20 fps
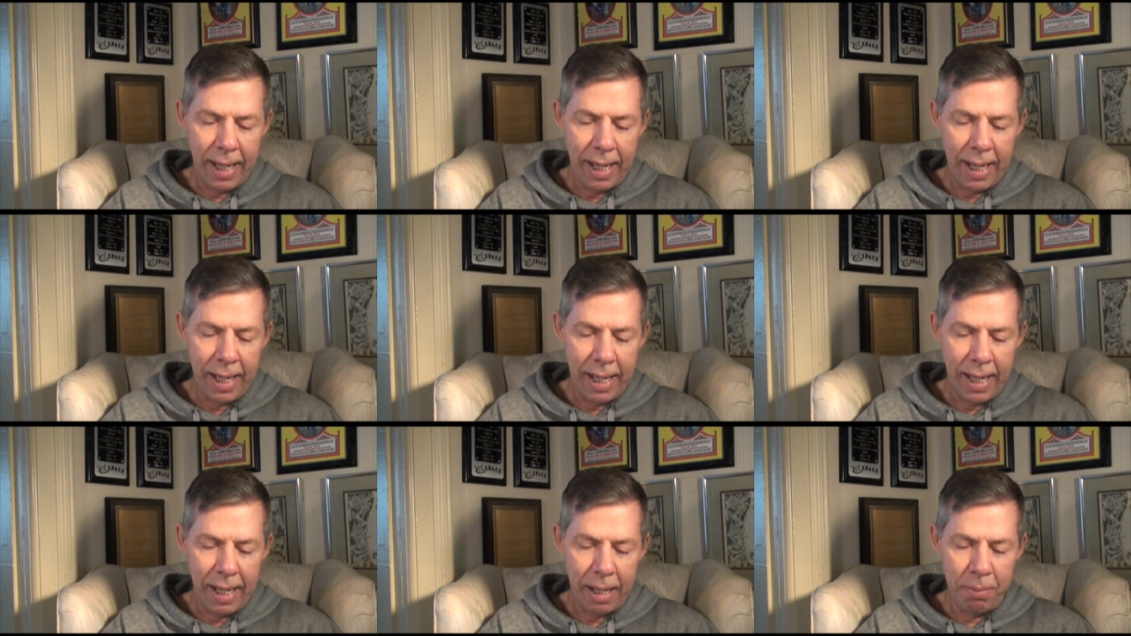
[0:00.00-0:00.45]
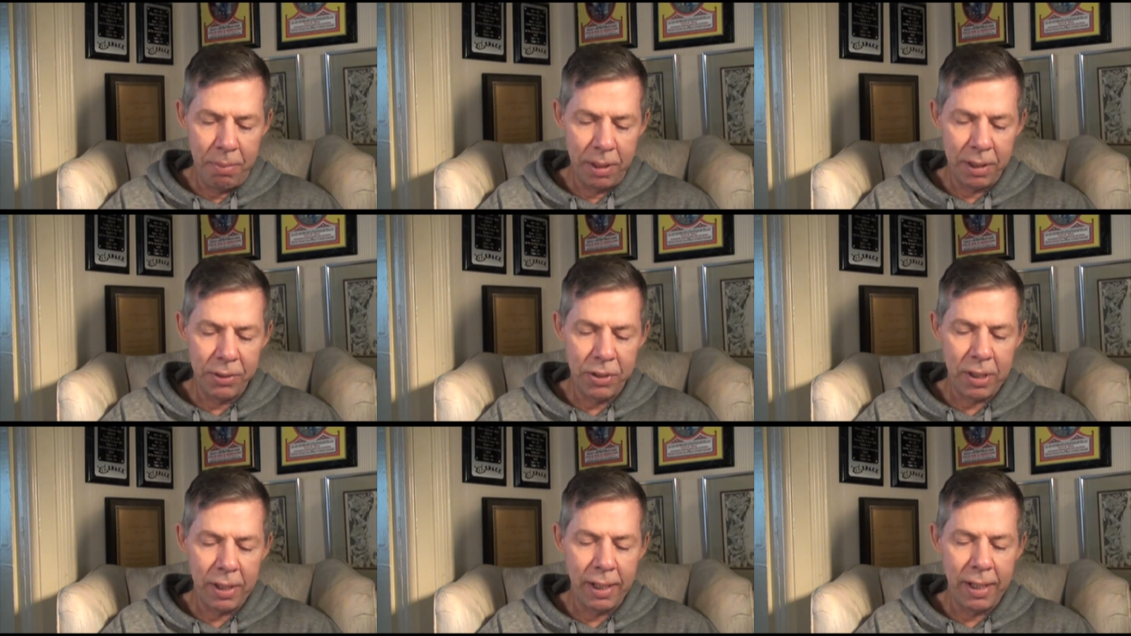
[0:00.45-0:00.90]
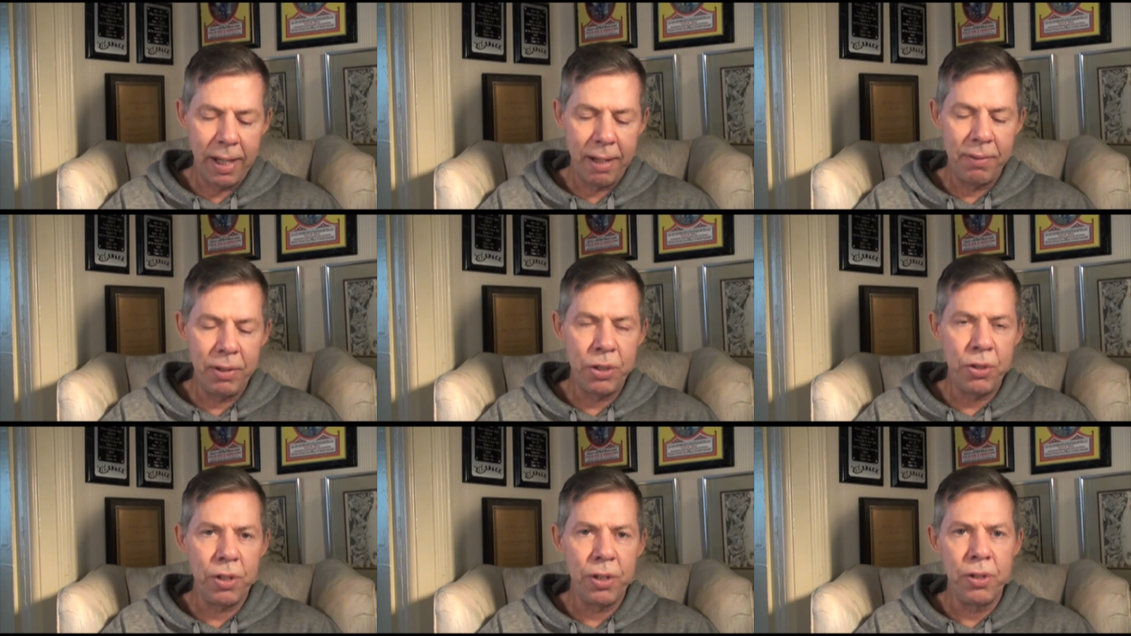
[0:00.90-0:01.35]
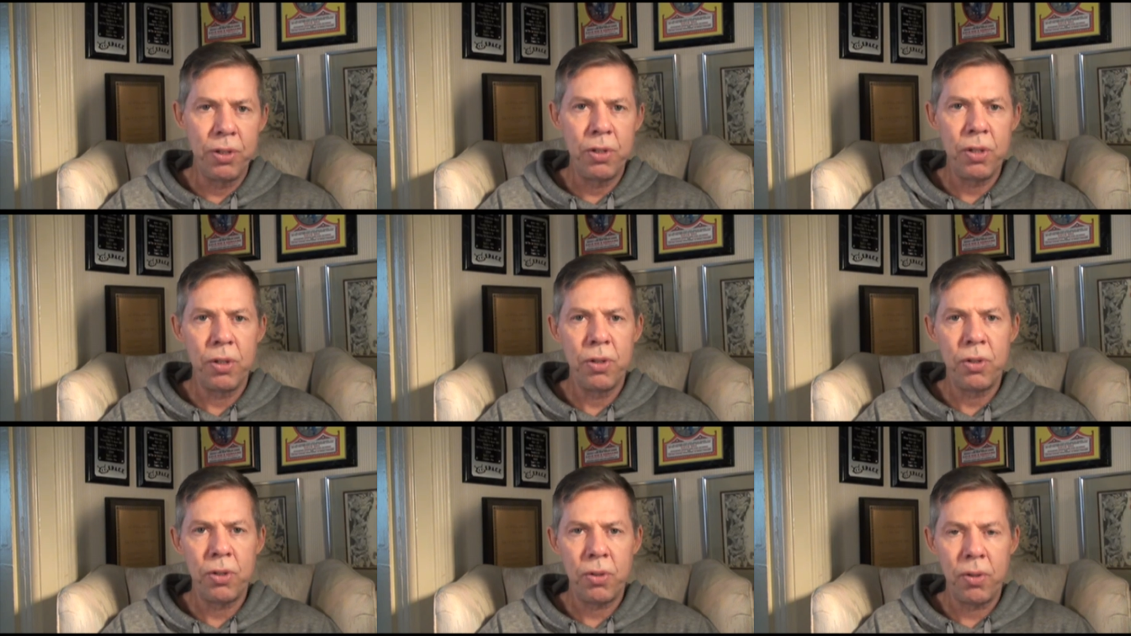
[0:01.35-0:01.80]
Bill
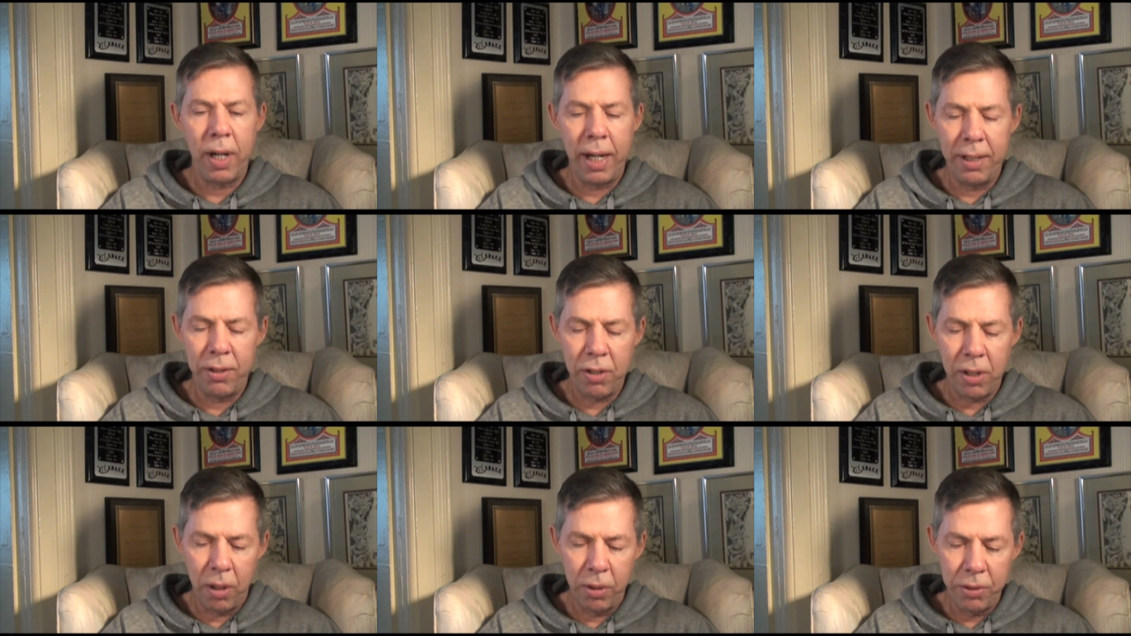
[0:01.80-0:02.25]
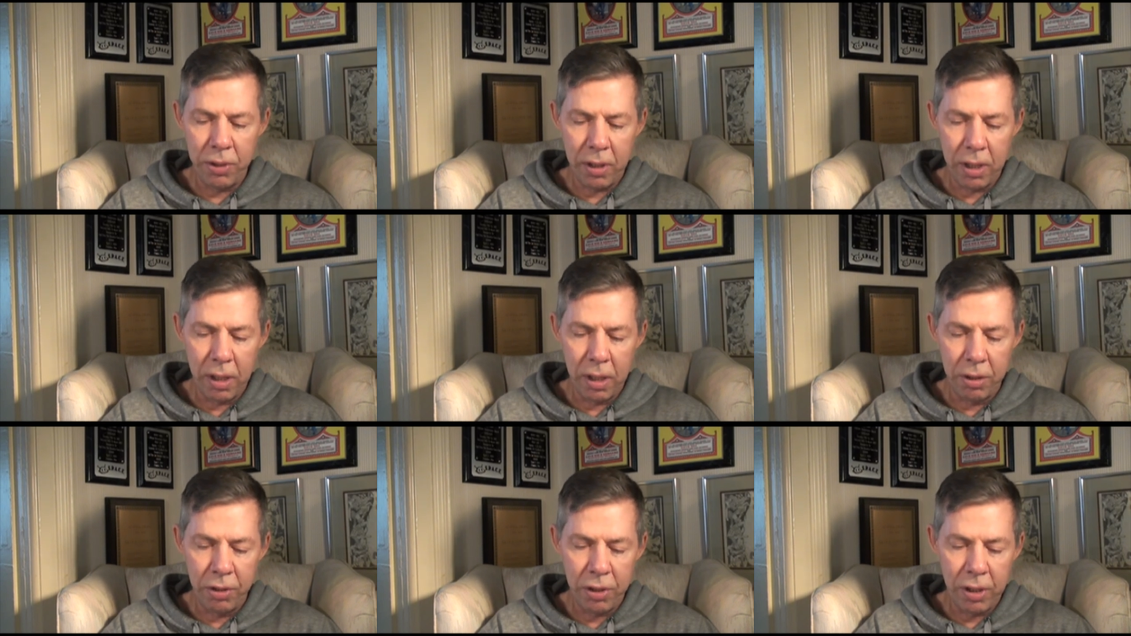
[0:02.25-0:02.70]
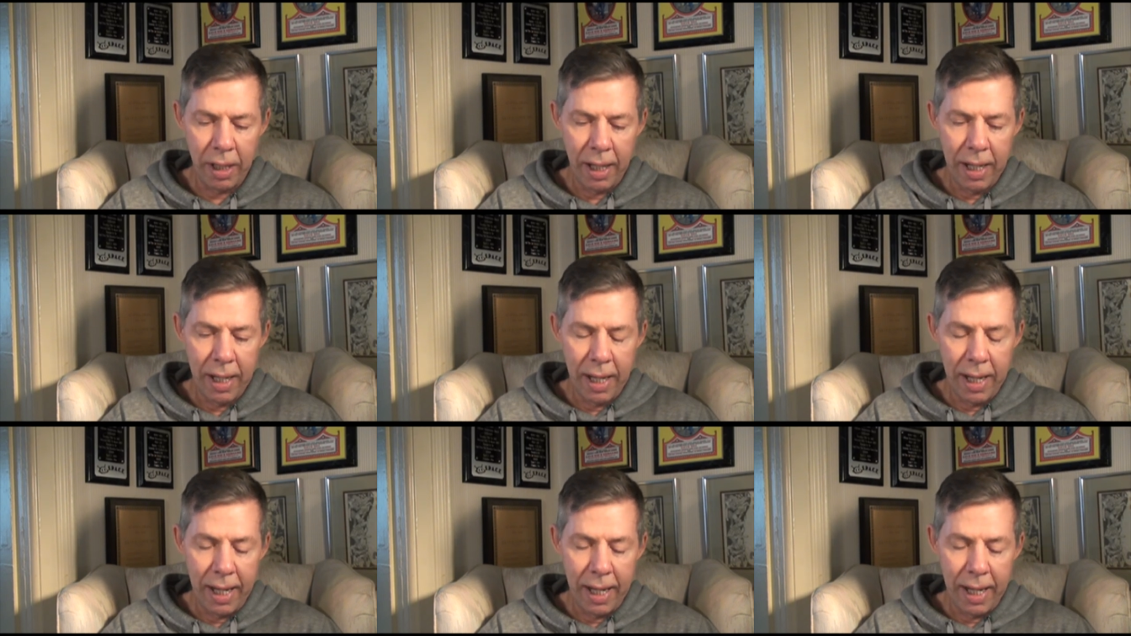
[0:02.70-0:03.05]
Sienkiewicz's Stray Toasters,